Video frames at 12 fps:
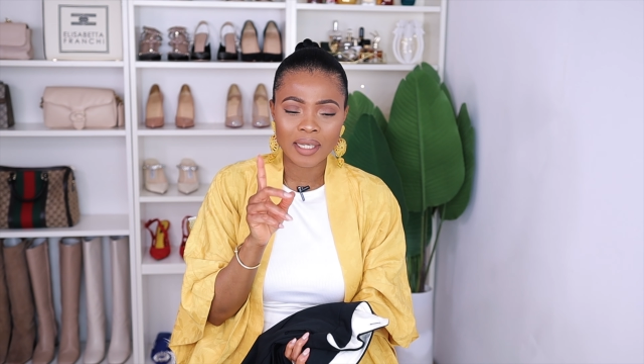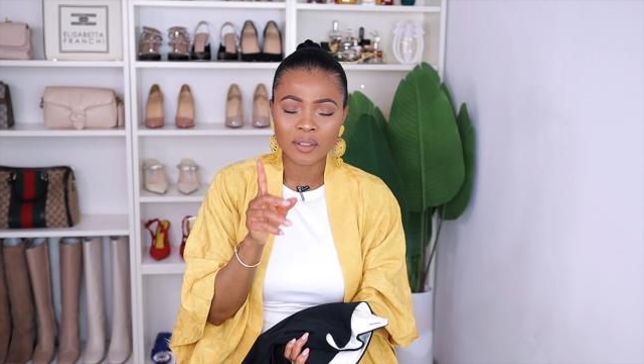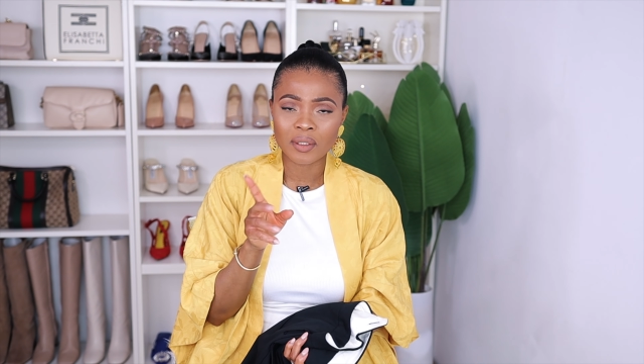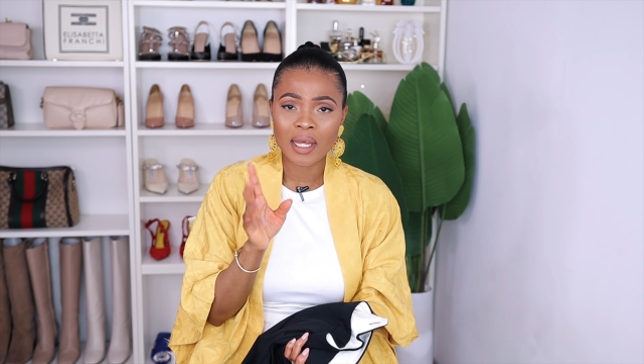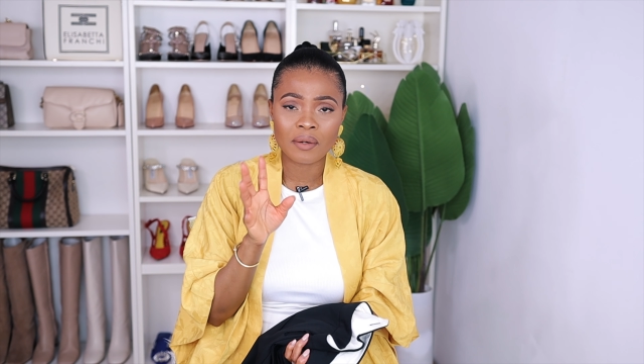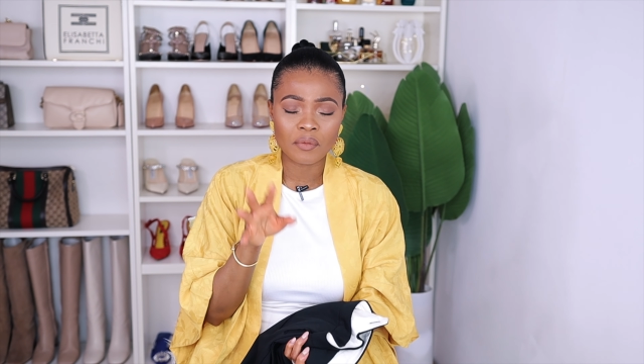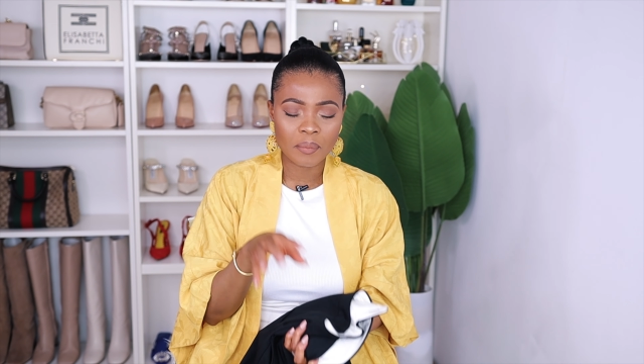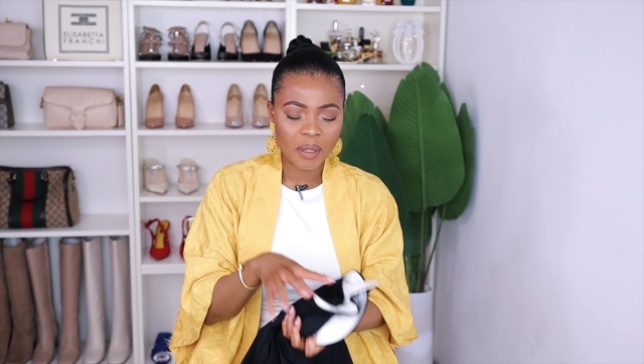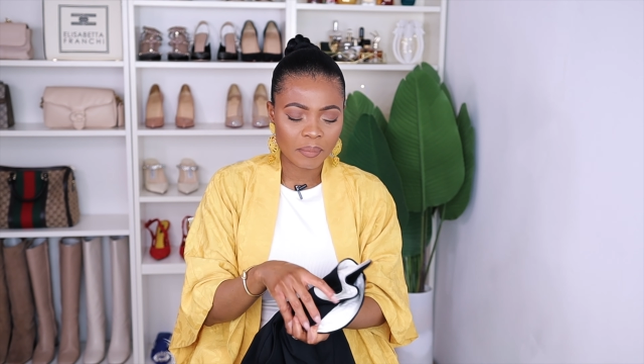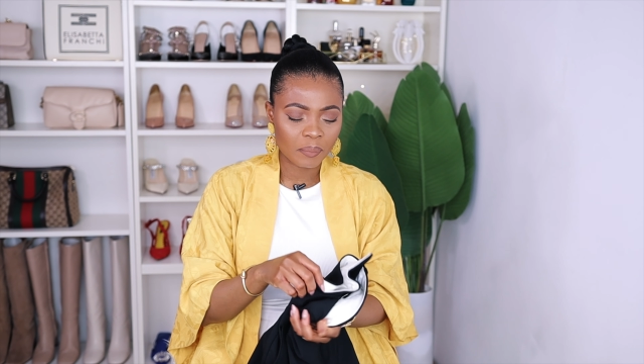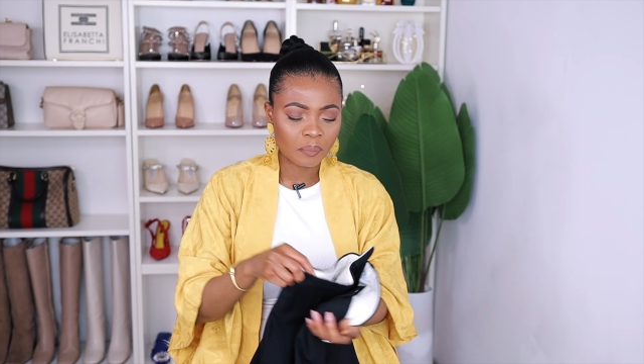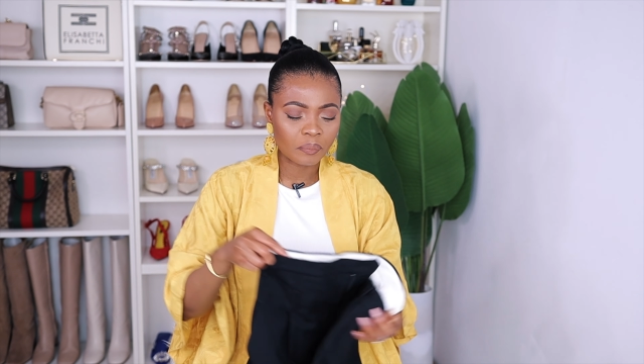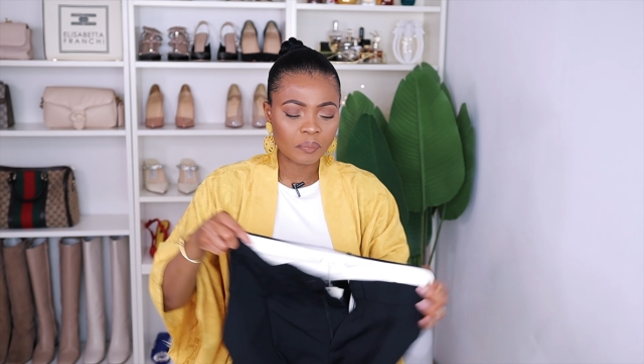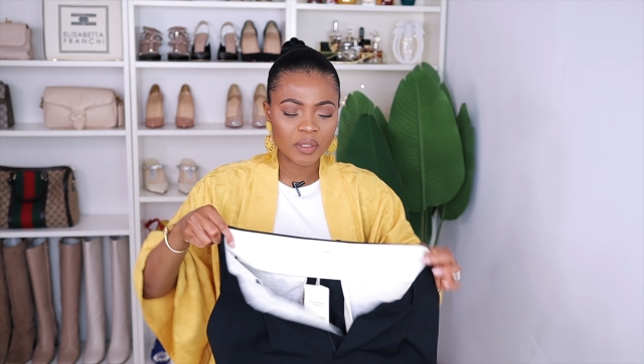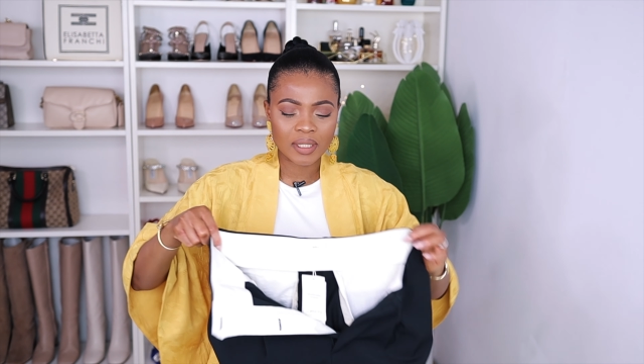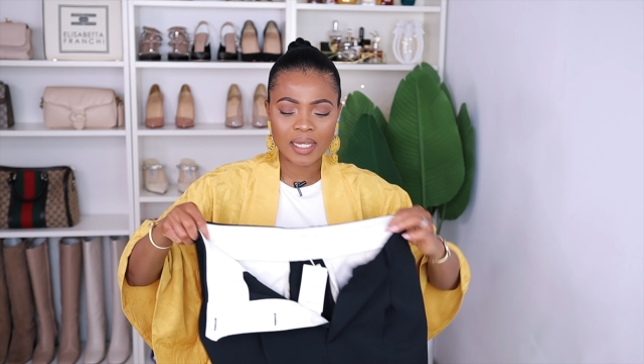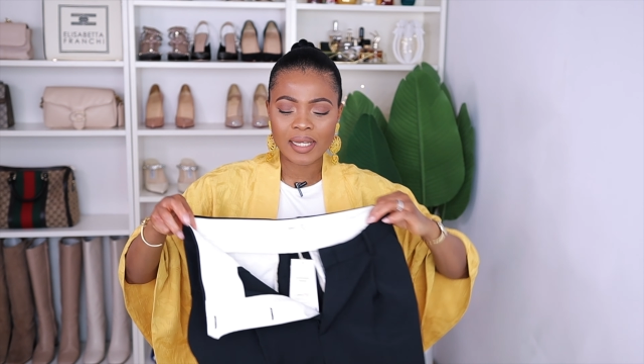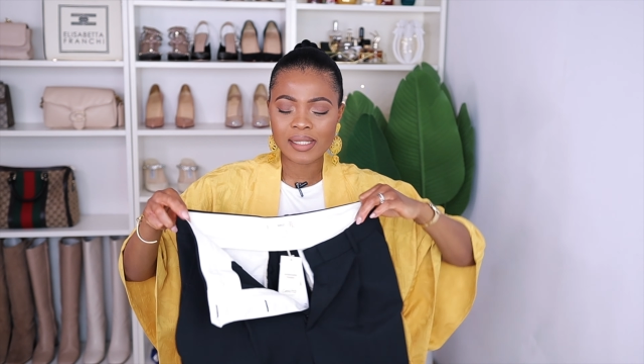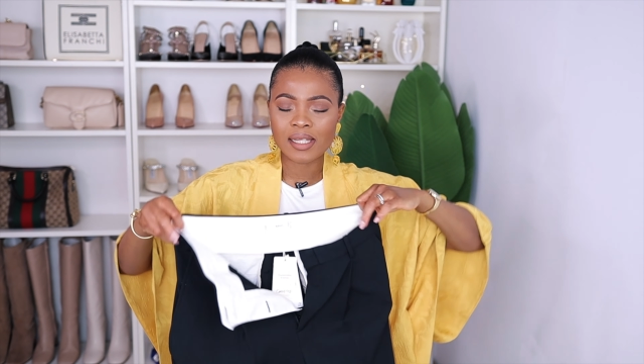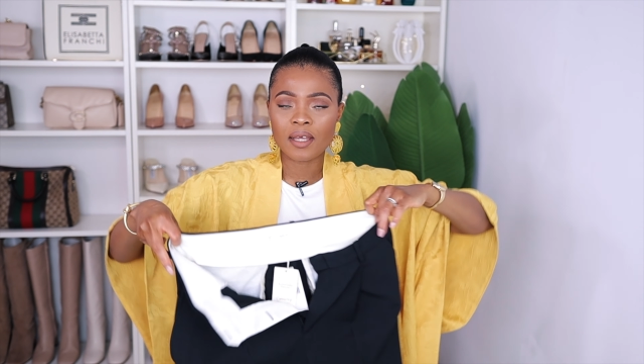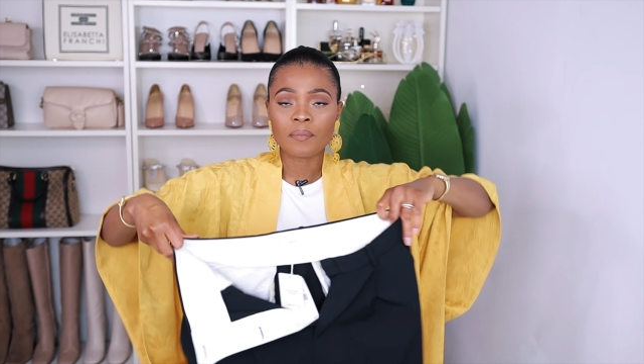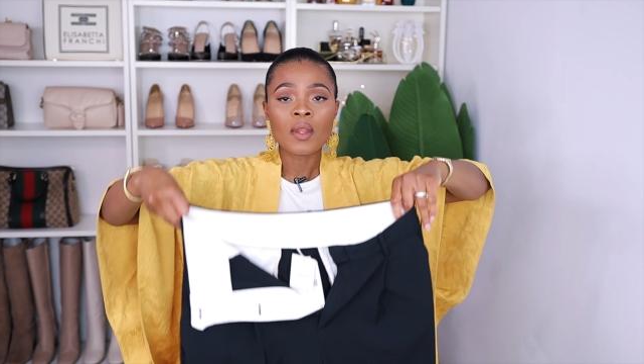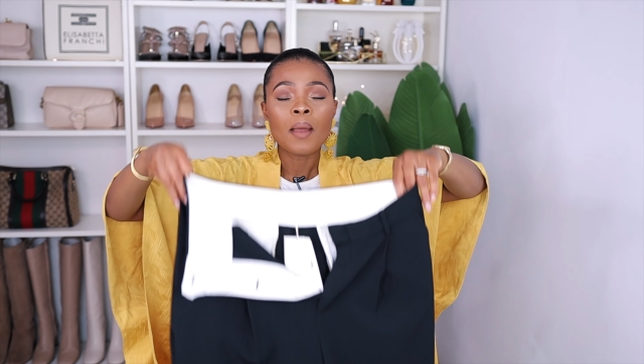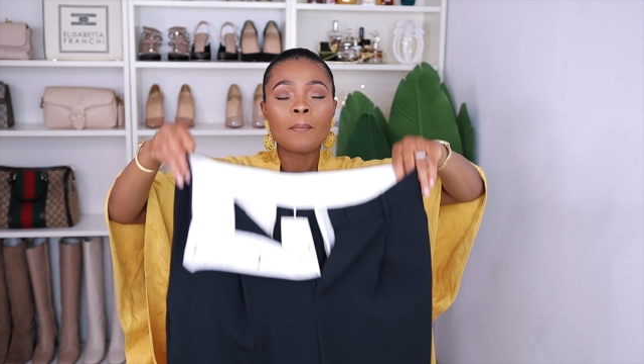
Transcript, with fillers: I don't, can't remember precisely,